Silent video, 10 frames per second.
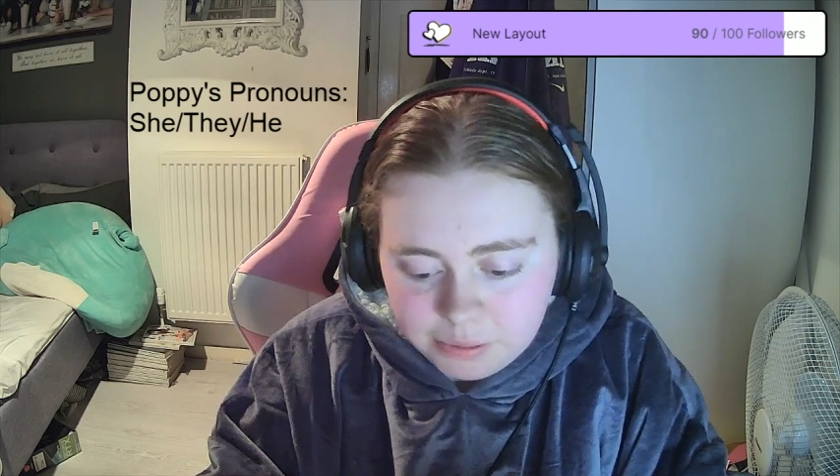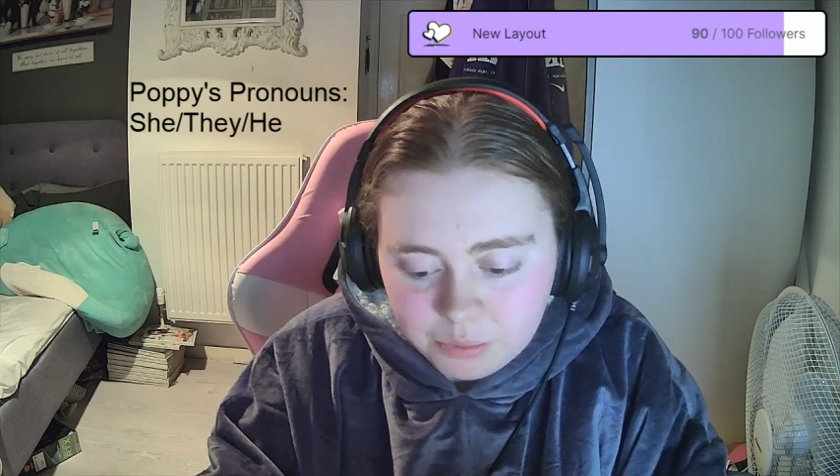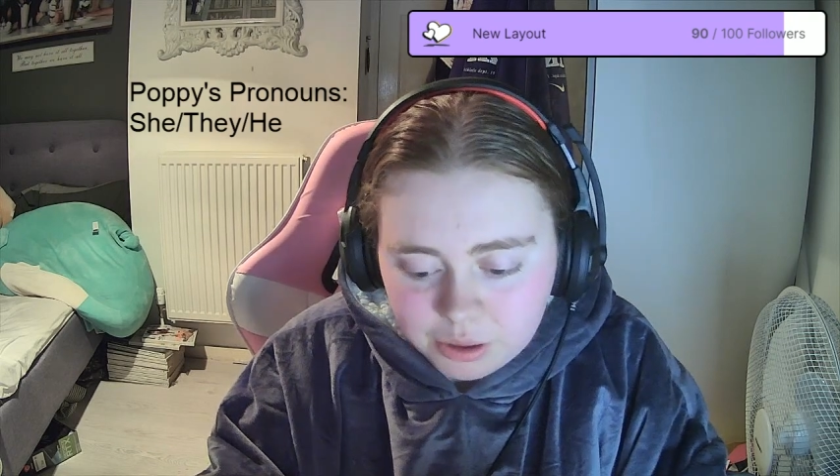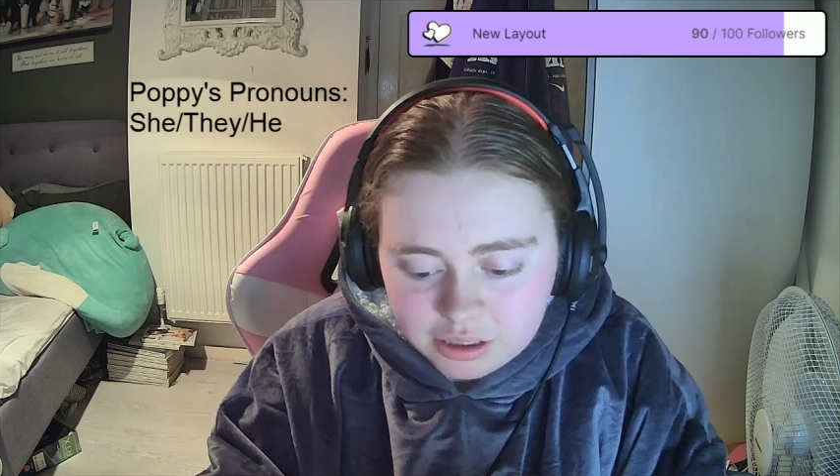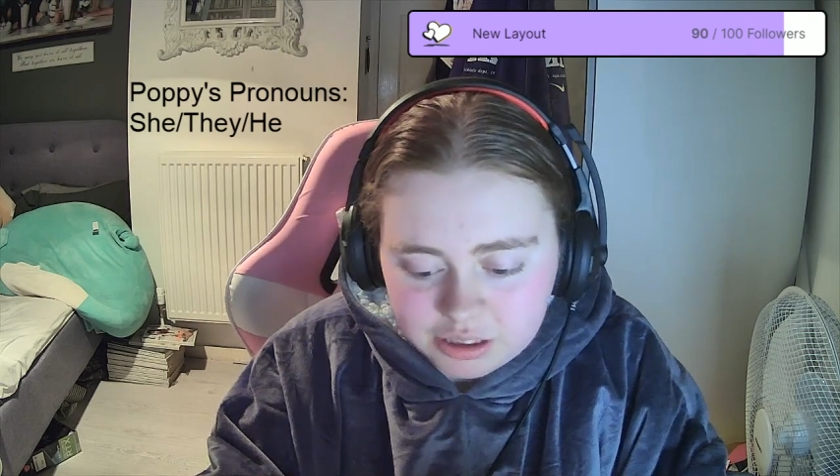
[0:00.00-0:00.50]

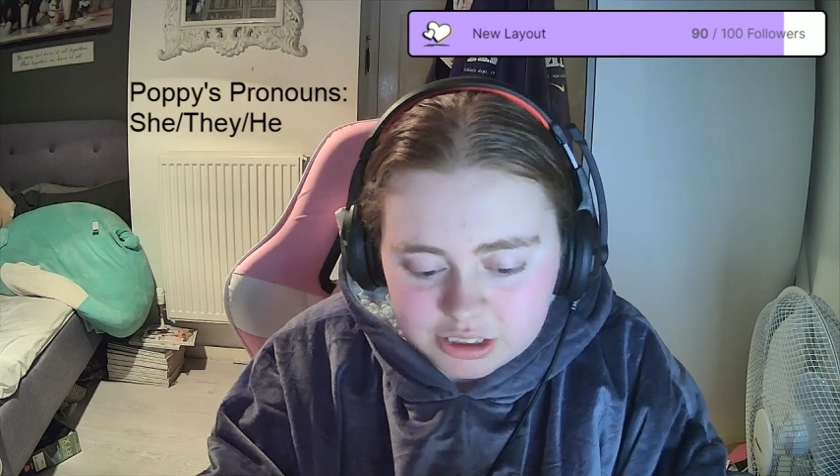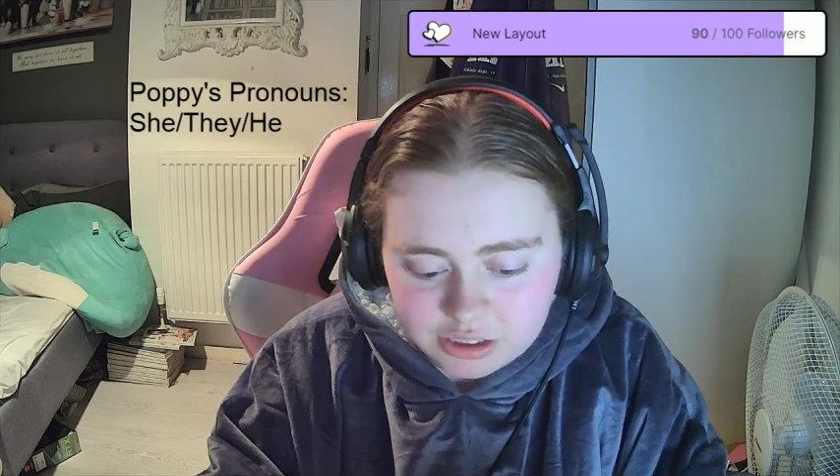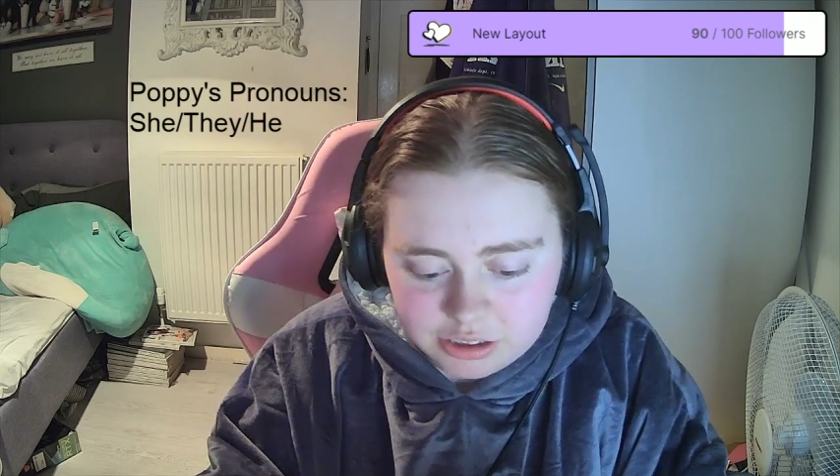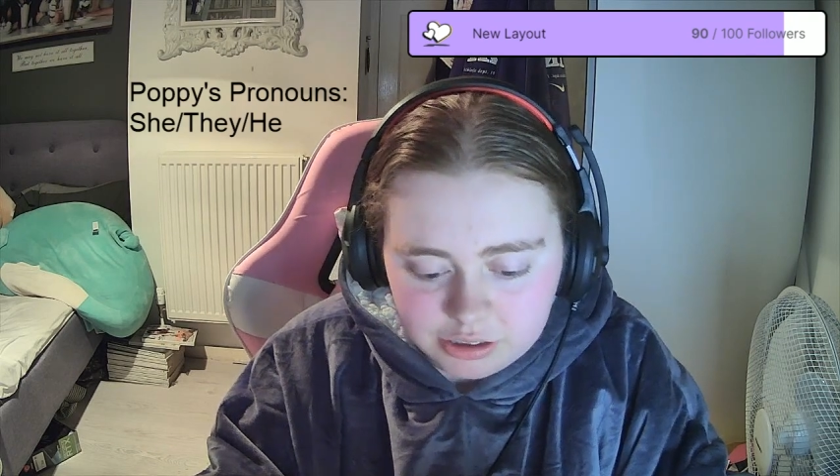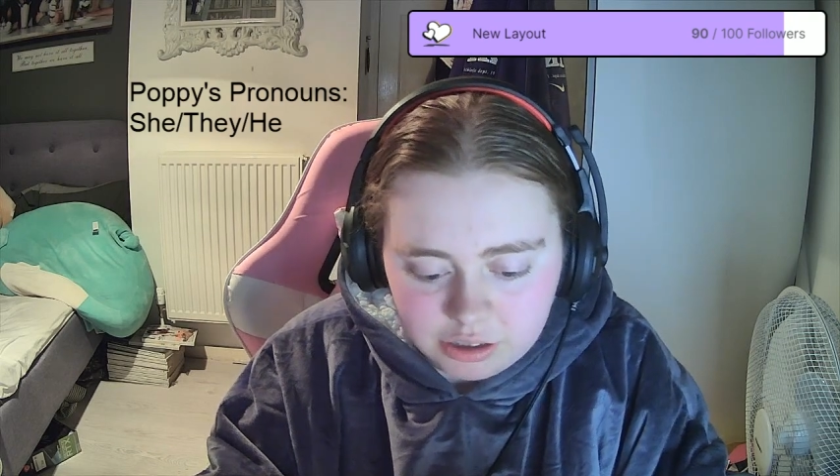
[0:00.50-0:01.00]
for one long
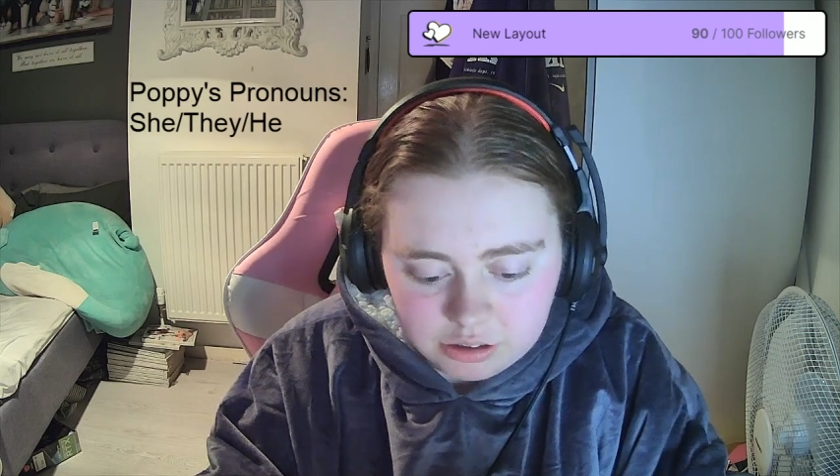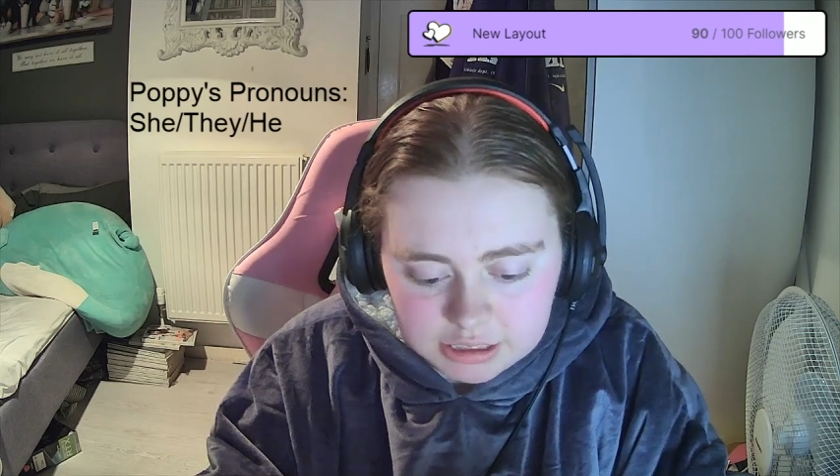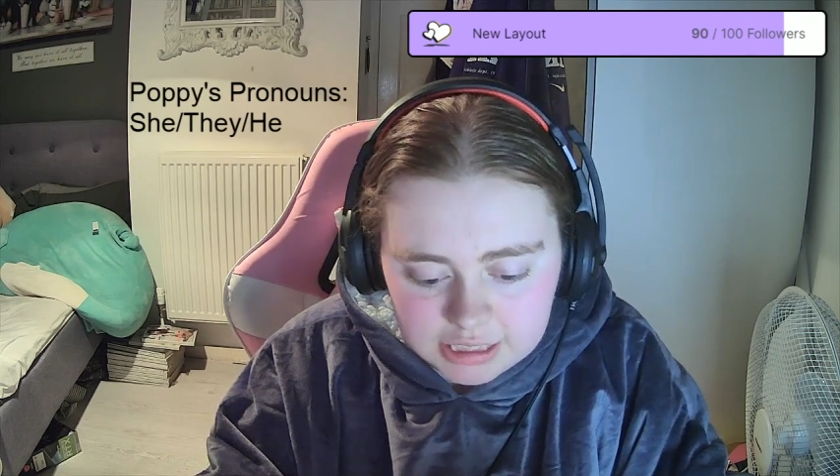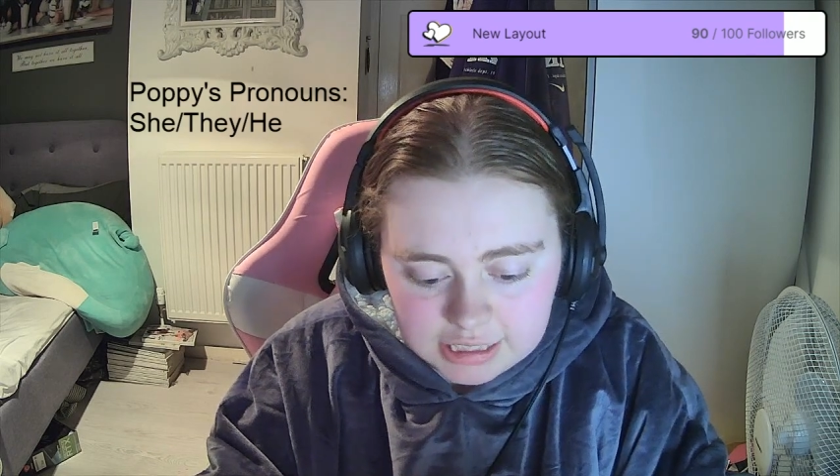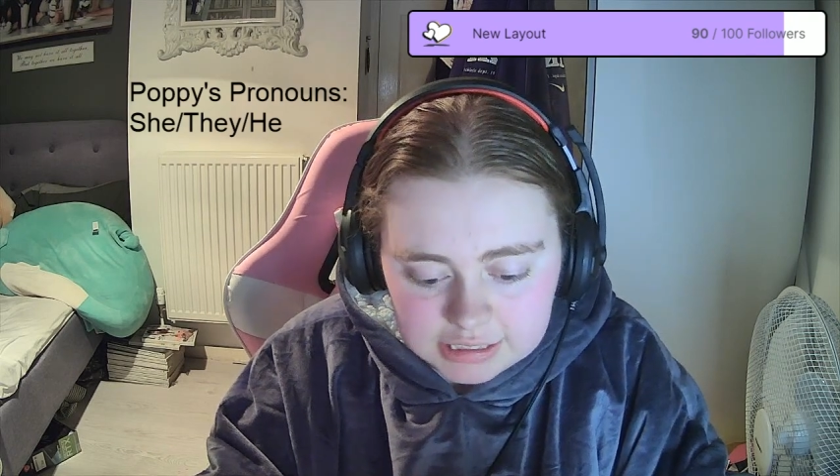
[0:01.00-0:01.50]
tunnel
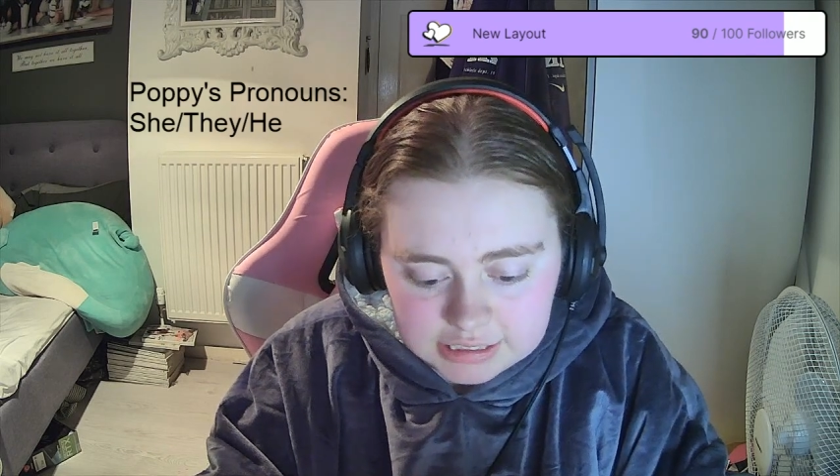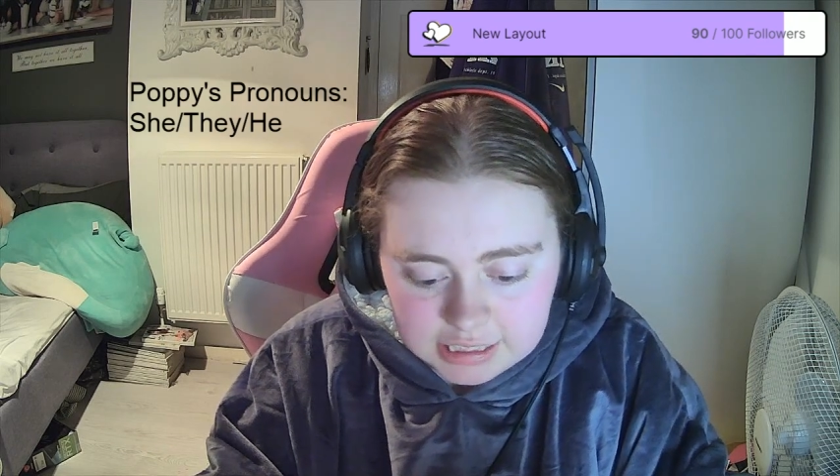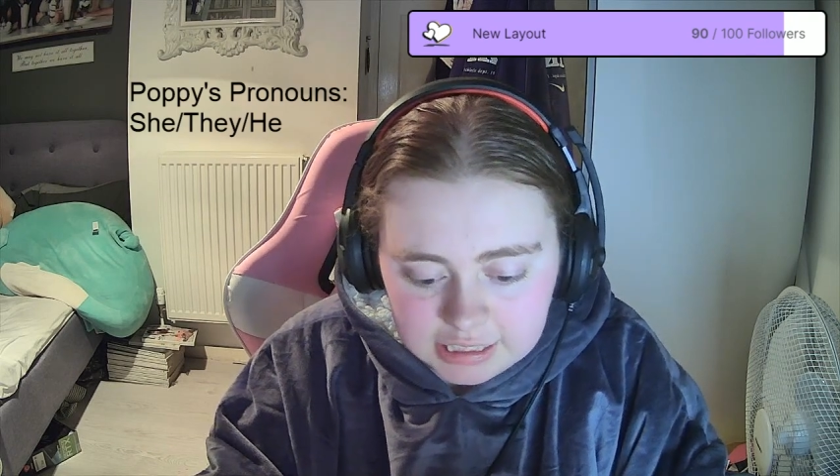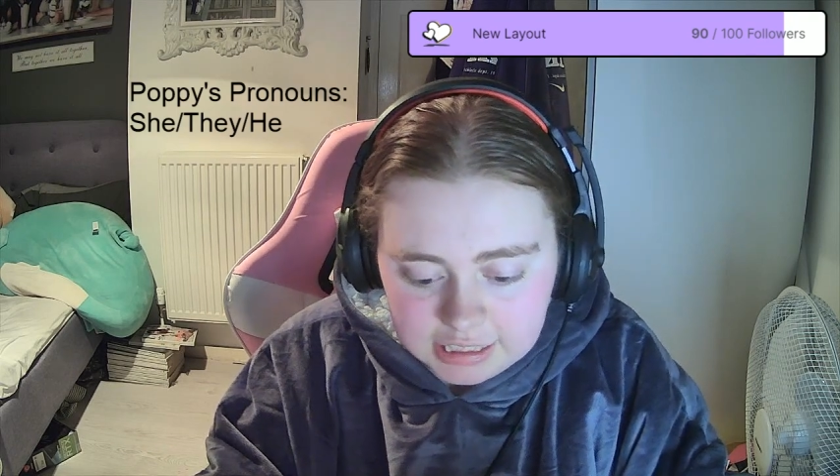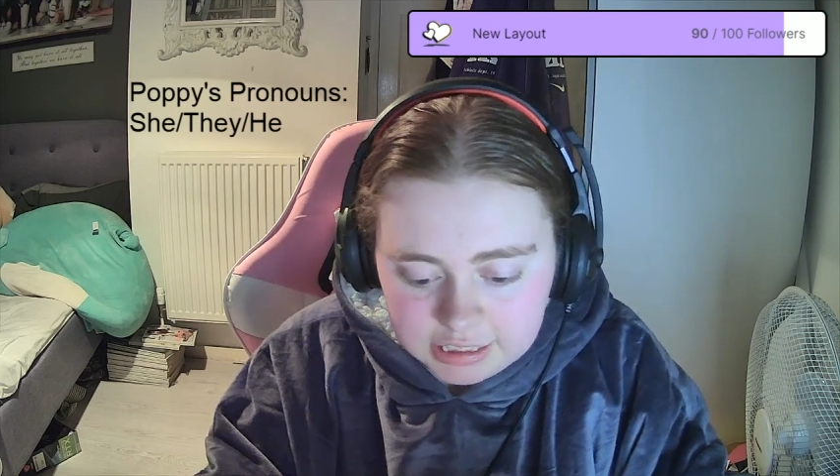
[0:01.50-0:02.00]
halted at
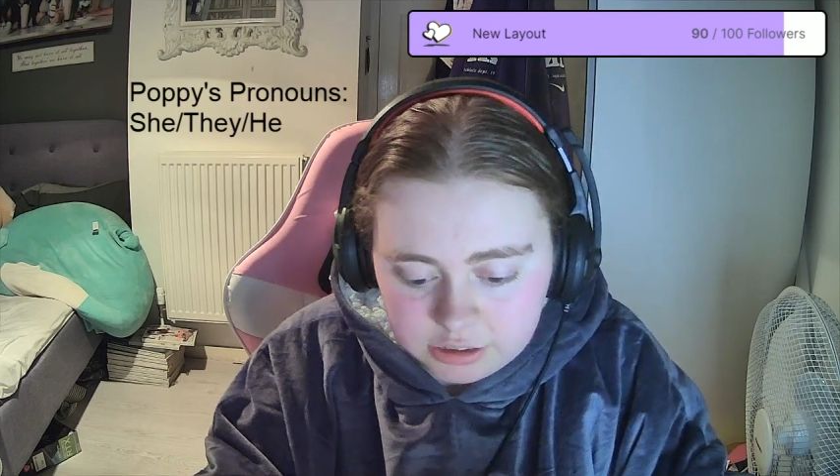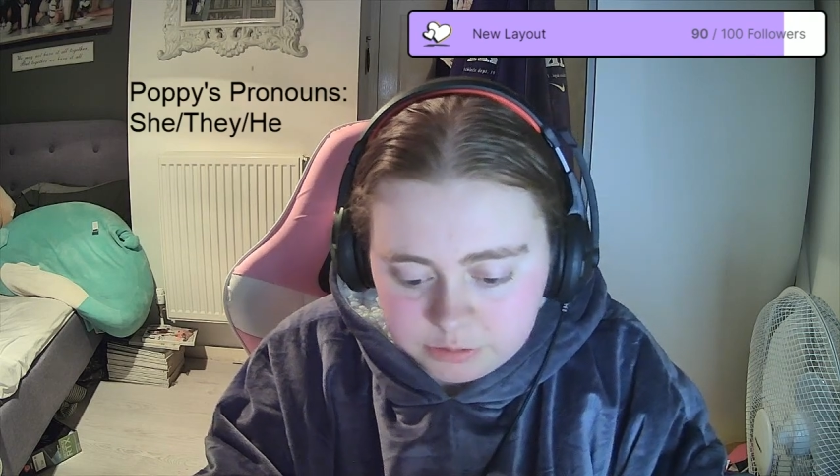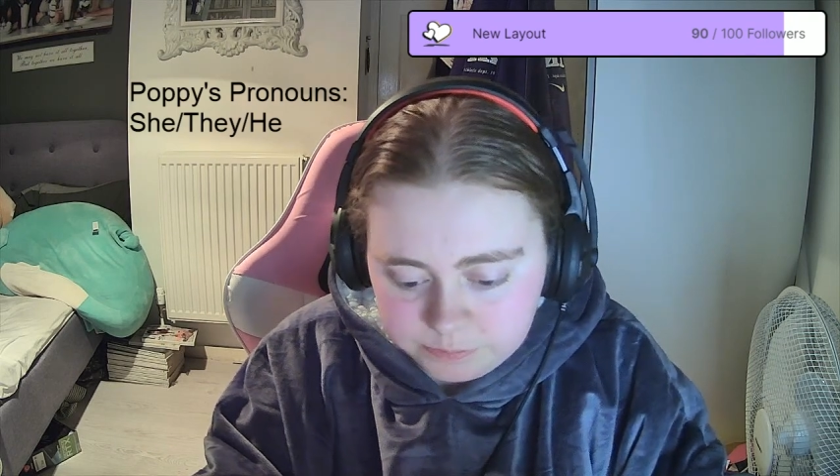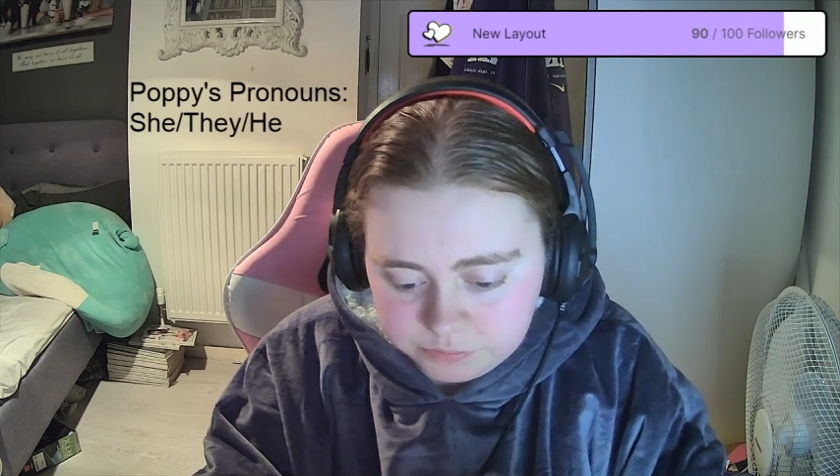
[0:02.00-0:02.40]
a dead end.